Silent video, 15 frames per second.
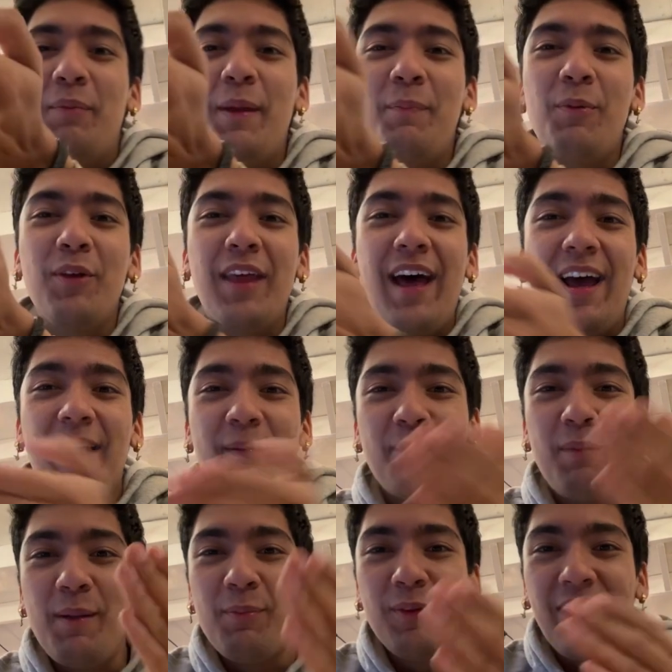people that
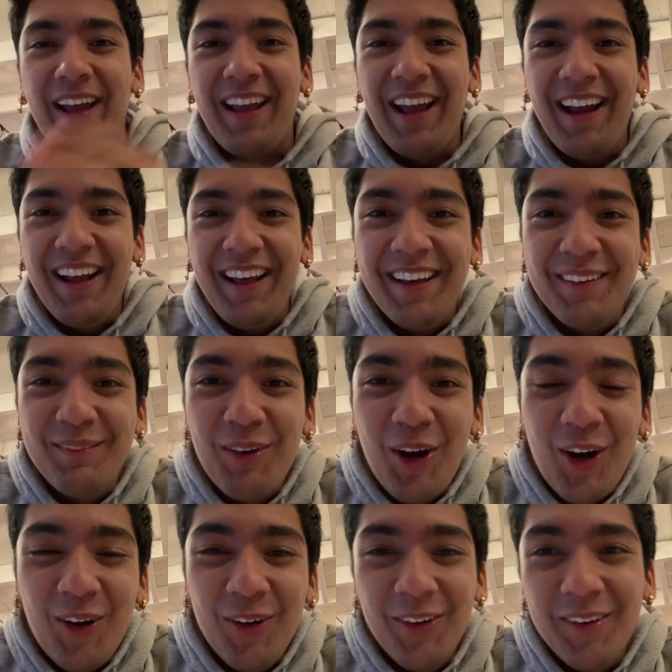people that get it,
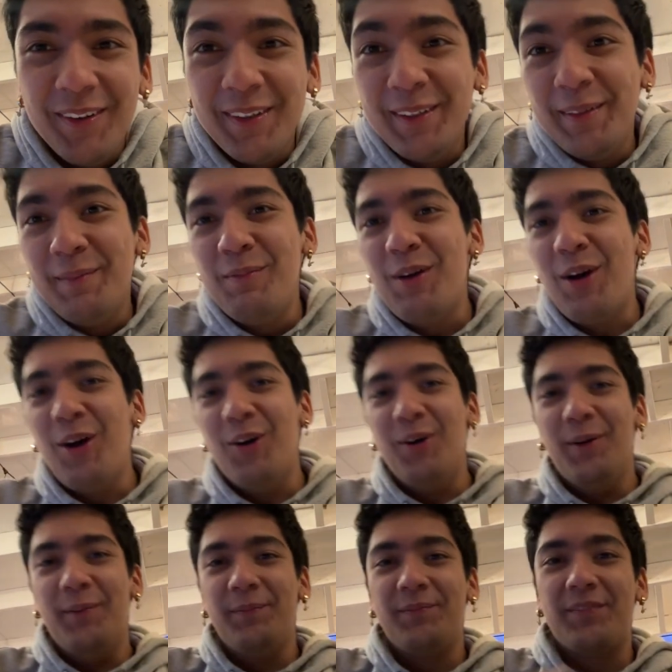bro,
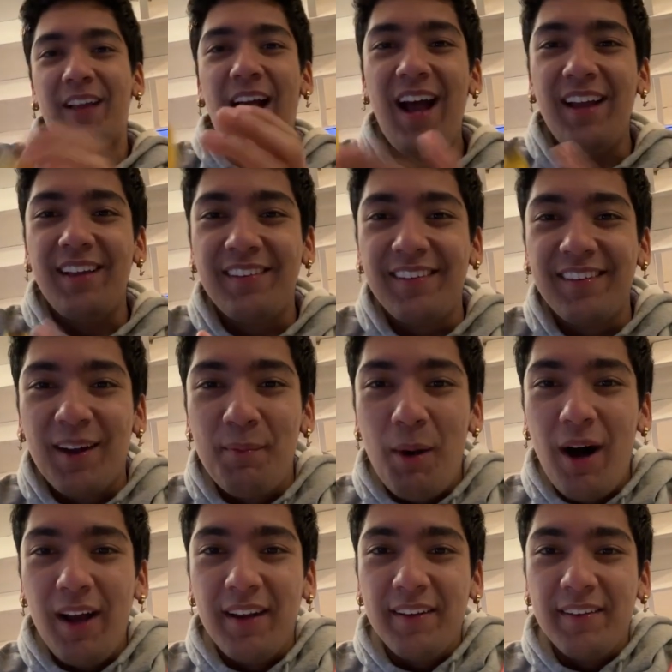bro, guys,
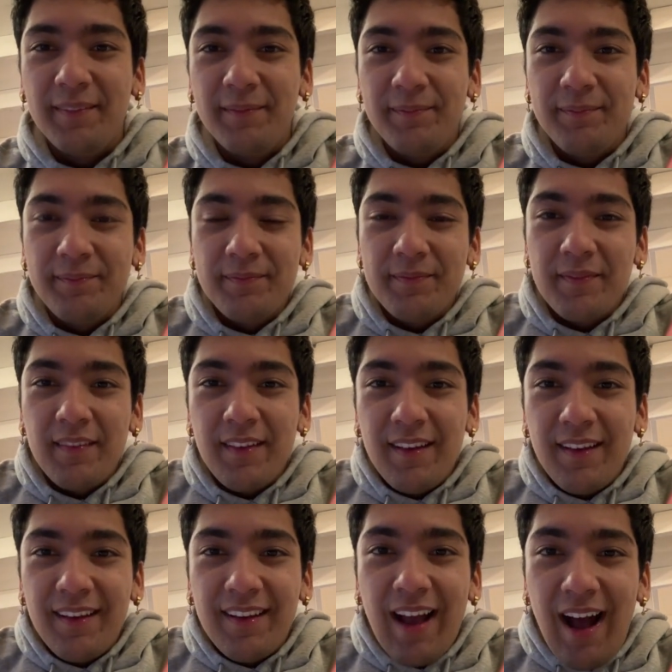come on,
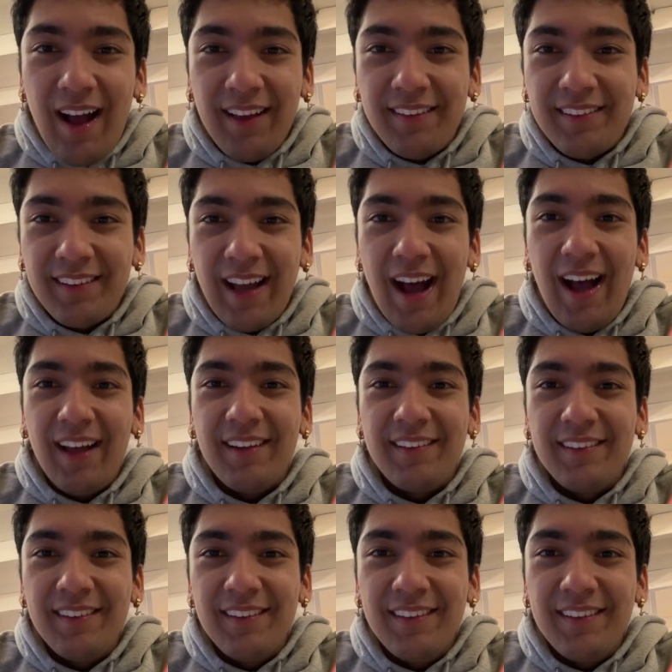guys,
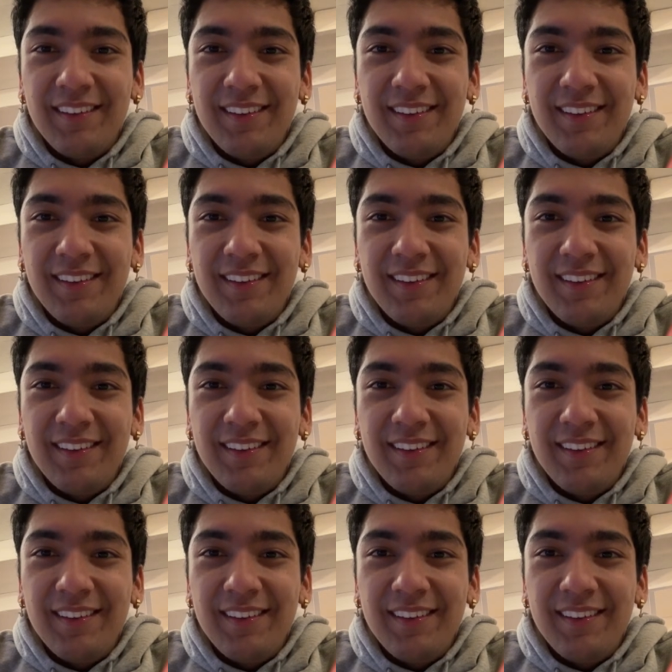guys,